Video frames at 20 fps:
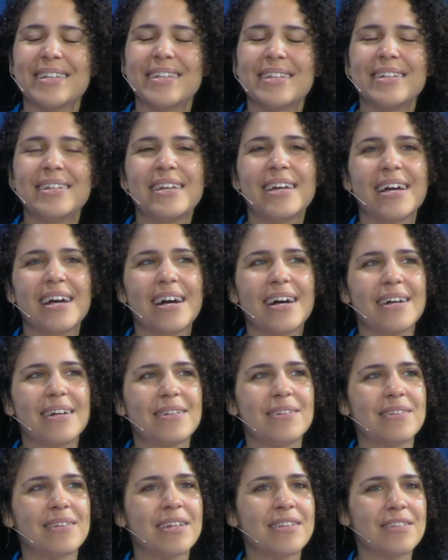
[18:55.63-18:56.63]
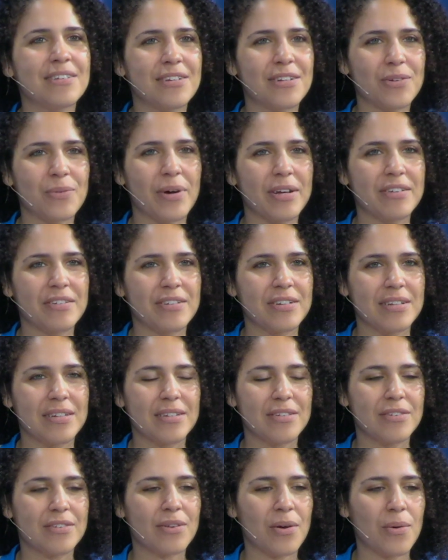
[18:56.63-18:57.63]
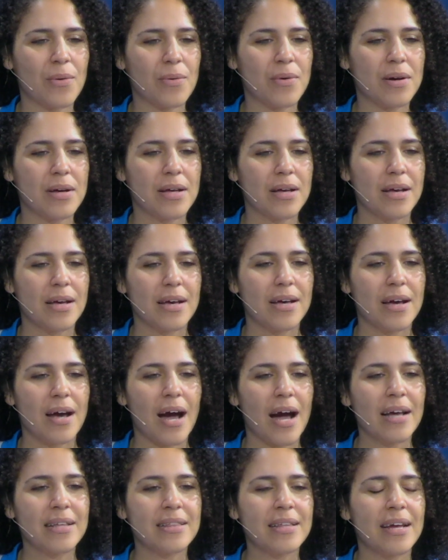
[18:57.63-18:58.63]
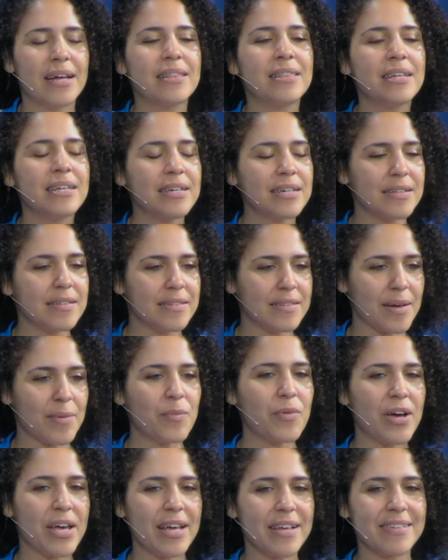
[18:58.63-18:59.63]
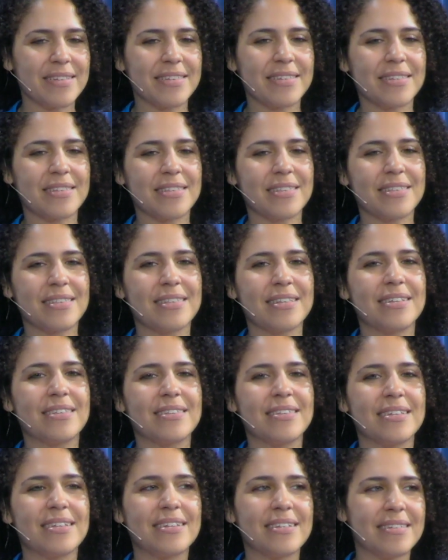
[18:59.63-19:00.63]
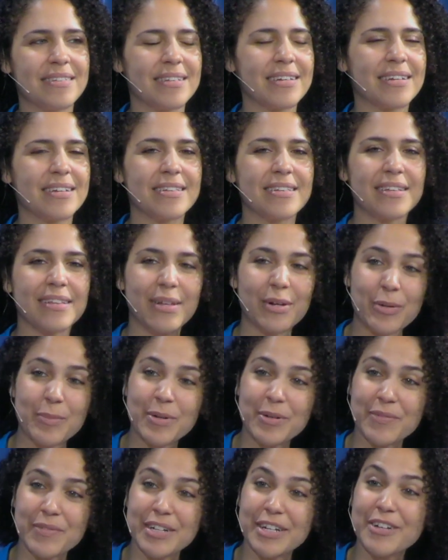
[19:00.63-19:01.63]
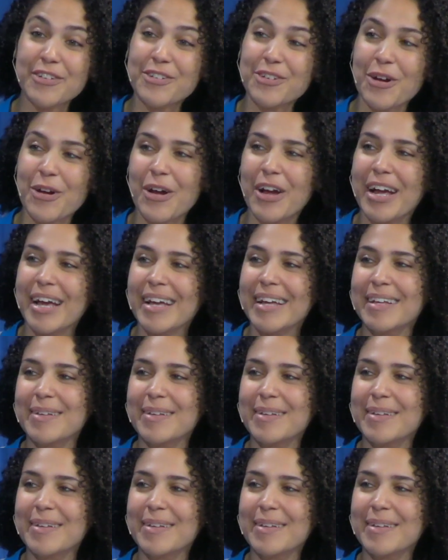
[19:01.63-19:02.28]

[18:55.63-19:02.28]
Yeah, that's a good question. So I think in some ways this statistic is a little bit reassuring,